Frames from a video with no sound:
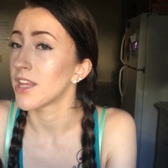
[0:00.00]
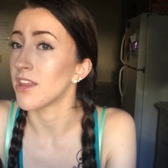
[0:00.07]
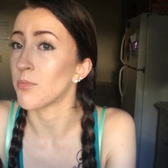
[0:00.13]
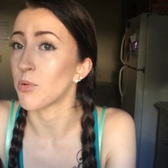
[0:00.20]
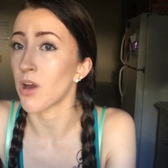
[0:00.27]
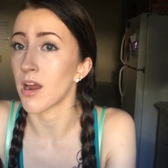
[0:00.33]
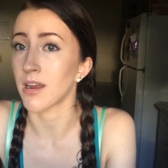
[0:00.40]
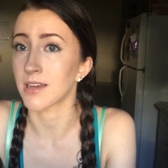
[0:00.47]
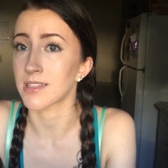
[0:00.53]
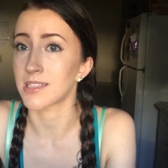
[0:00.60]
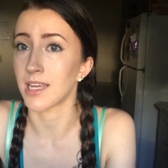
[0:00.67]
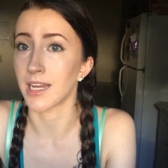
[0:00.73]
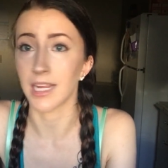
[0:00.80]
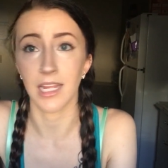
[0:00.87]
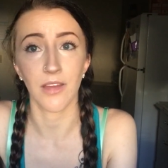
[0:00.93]
the products
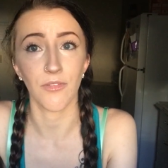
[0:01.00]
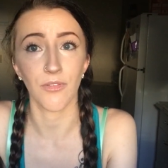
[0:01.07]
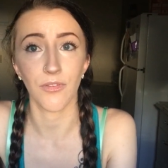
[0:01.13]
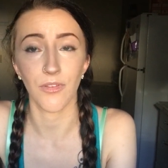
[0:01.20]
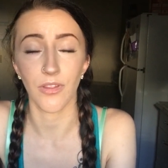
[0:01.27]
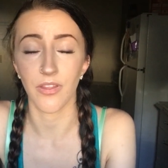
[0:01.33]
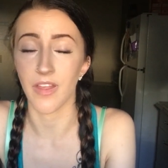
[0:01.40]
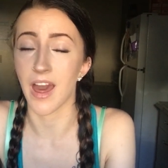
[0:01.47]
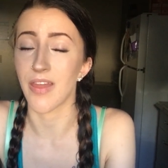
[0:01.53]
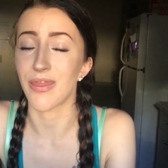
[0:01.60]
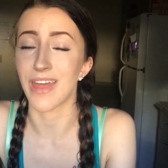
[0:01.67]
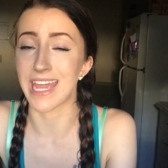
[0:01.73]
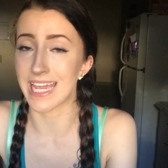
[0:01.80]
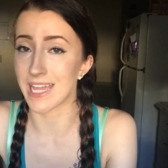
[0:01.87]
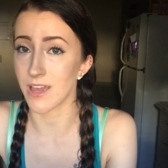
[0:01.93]
that
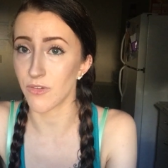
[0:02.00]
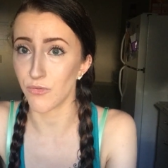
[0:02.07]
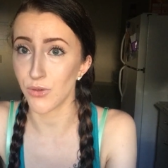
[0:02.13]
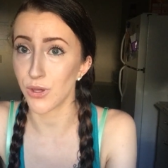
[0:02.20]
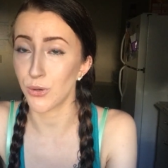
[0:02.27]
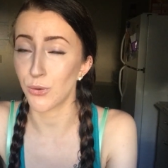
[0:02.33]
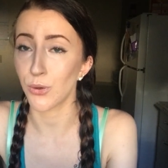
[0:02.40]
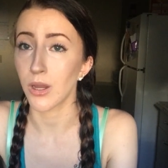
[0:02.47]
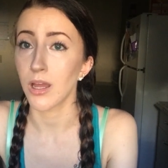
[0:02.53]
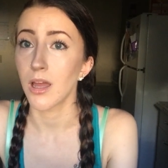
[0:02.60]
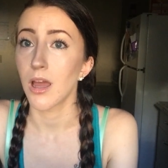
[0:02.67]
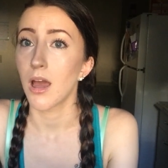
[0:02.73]
they give you.